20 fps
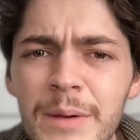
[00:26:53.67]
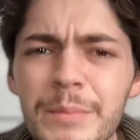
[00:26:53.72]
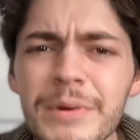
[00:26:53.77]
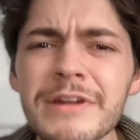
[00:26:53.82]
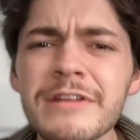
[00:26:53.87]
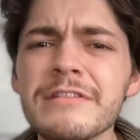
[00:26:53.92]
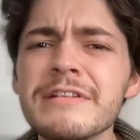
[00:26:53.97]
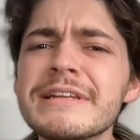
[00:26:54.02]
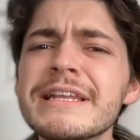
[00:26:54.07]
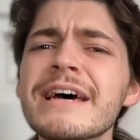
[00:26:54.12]

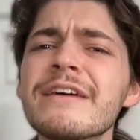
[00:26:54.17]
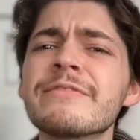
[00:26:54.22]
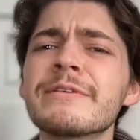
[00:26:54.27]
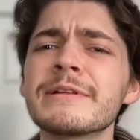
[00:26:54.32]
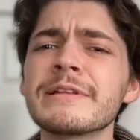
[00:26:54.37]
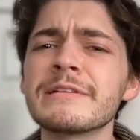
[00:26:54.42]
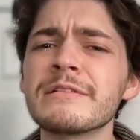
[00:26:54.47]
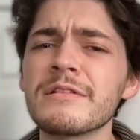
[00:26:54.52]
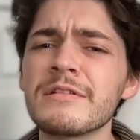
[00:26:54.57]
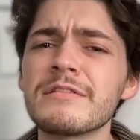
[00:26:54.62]
But it's
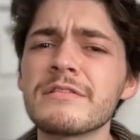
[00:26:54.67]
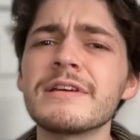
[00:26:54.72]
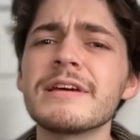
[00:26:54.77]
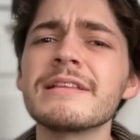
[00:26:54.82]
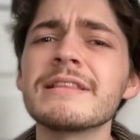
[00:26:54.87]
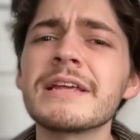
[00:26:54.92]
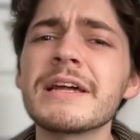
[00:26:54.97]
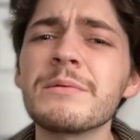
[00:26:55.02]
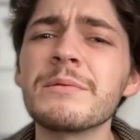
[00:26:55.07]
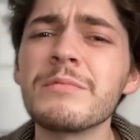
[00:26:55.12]
definitely the
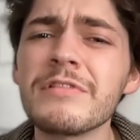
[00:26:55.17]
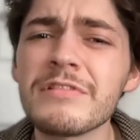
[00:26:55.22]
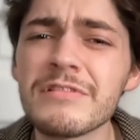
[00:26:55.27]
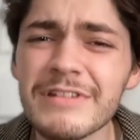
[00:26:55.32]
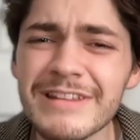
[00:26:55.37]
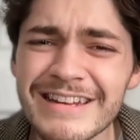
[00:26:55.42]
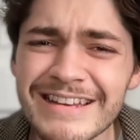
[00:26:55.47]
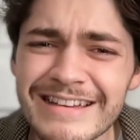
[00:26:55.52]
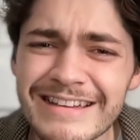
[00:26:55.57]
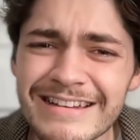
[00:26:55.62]
state that I'm
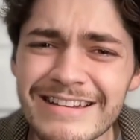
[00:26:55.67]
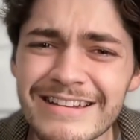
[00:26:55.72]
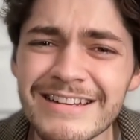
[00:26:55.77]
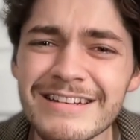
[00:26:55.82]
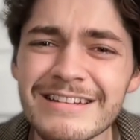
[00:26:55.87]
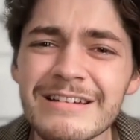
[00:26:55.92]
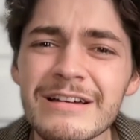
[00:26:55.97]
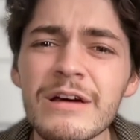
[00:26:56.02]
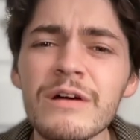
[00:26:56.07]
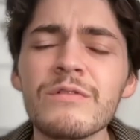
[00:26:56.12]
sitting in
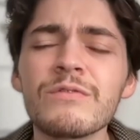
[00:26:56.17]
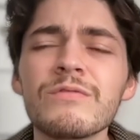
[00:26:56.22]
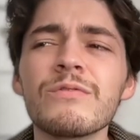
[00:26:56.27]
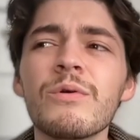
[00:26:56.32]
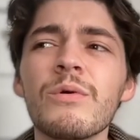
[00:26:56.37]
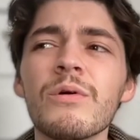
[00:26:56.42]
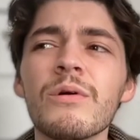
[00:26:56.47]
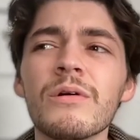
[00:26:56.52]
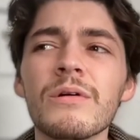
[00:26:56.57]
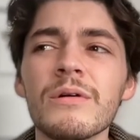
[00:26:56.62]

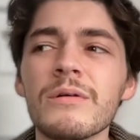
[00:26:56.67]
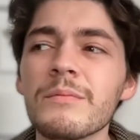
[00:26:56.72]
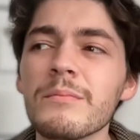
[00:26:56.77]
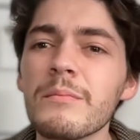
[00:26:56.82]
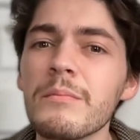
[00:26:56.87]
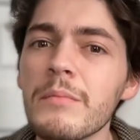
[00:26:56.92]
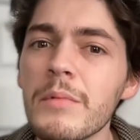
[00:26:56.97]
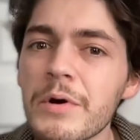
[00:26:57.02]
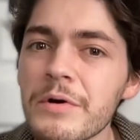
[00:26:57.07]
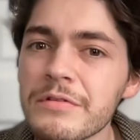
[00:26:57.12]
for
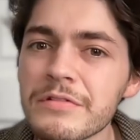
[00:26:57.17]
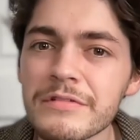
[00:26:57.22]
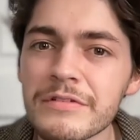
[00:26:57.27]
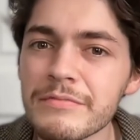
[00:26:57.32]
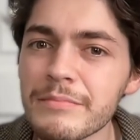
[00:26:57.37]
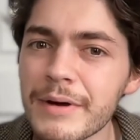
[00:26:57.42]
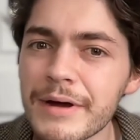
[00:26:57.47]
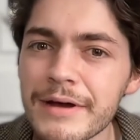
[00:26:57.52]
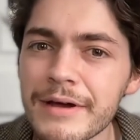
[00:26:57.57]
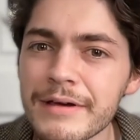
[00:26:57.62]
most
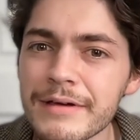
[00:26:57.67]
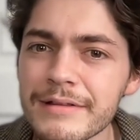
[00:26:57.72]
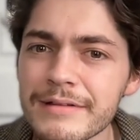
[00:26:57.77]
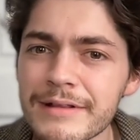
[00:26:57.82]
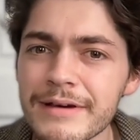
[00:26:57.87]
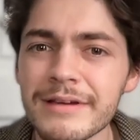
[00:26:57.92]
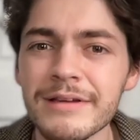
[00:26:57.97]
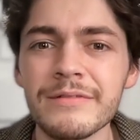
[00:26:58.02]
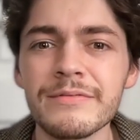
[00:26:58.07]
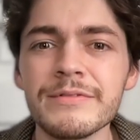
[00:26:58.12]
of my
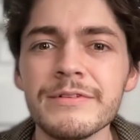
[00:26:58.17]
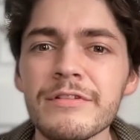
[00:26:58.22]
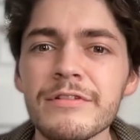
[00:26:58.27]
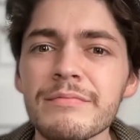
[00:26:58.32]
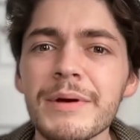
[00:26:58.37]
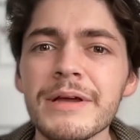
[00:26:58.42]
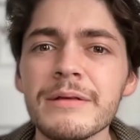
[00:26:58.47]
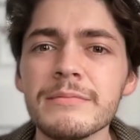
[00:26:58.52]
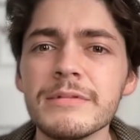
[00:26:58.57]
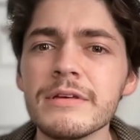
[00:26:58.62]
life,
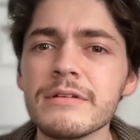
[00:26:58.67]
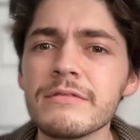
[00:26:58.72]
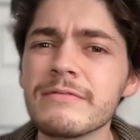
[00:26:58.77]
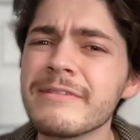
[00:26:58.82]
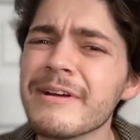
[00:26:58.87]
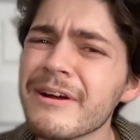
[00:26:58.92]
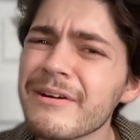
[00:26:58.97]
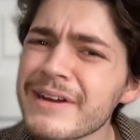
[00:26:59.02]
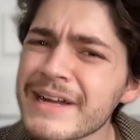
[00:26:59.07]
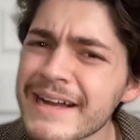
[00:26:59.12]
despite being
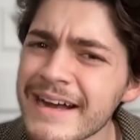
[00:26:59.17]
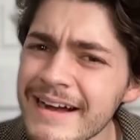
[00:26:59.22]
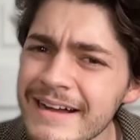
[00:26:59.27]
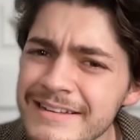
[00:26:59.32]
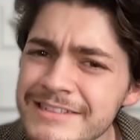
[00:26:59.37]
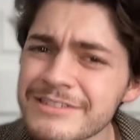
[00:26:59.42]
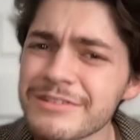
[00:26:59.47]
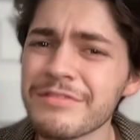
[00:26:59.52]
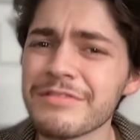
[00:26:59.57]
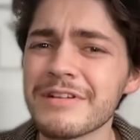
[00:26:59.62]
very
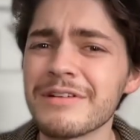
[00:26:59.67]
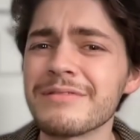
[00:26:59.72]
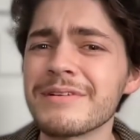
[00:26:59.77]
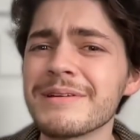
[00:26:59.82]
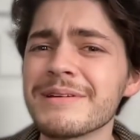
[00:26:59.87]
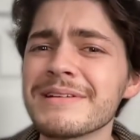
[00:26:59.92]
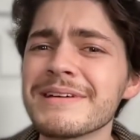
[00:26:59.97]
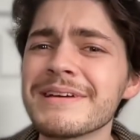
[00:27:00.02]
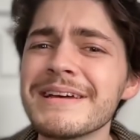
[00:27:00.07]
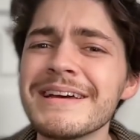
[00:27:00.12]
conscious of
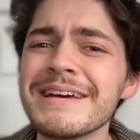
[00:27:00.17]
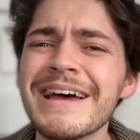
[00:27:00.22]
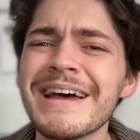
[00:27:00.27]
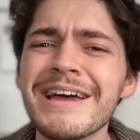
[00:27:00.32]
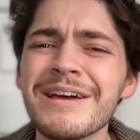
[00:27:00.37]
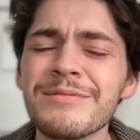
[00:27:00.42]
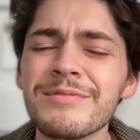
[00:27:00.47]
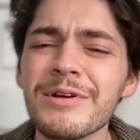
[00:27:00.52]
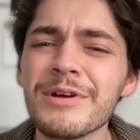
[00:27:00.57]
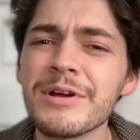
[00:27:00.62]
it
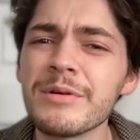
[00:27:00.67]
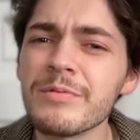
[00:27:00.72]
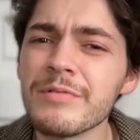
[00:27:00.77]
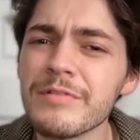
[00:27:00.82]
and very